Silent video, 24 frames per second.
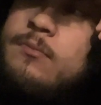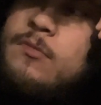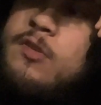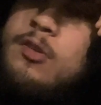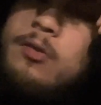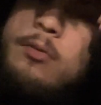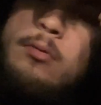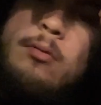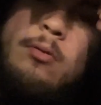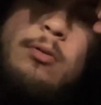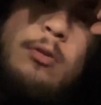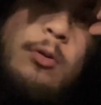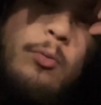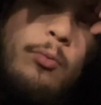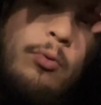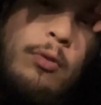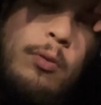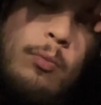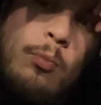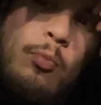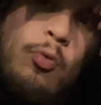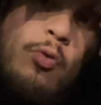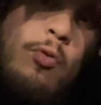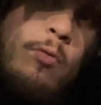You know, I wanna
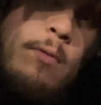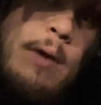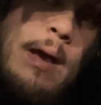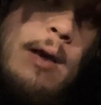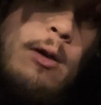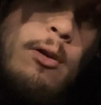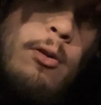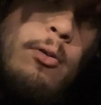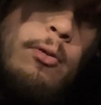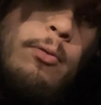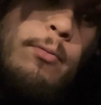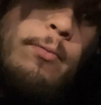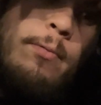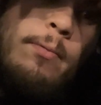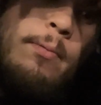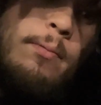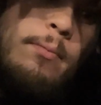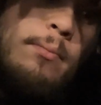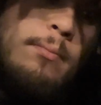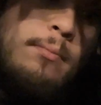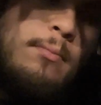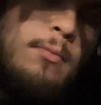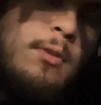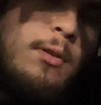move out of
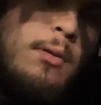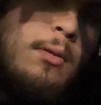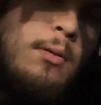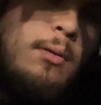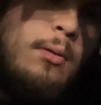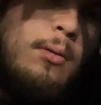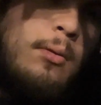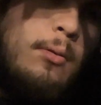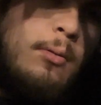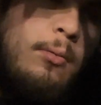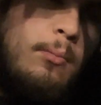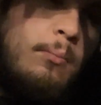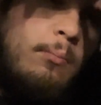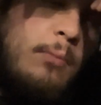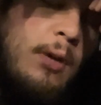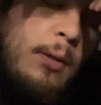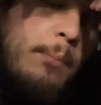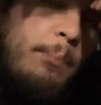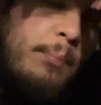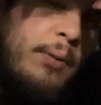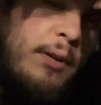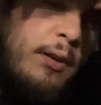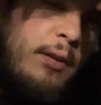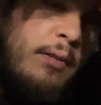my
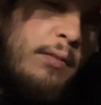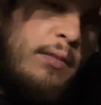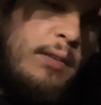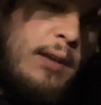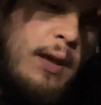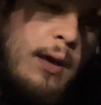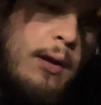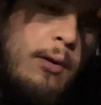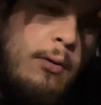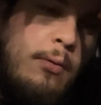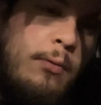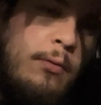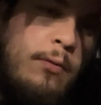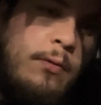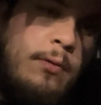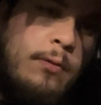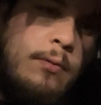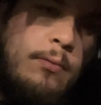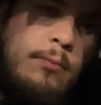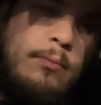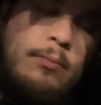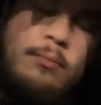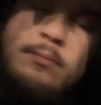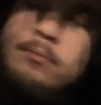parents' house,
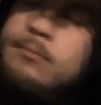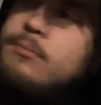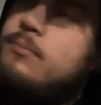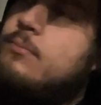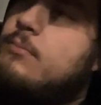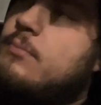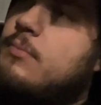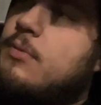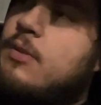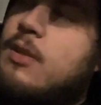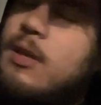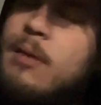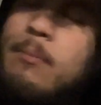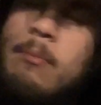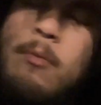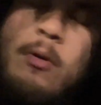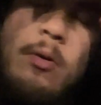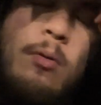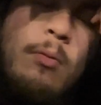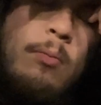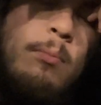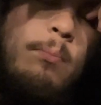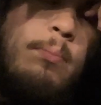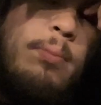get my
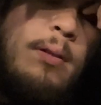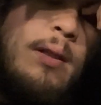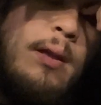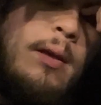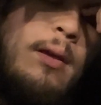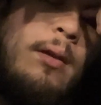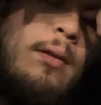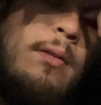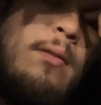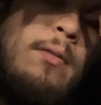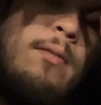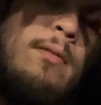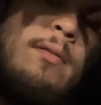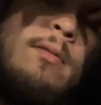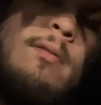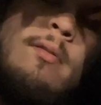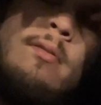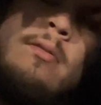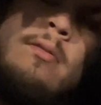own place.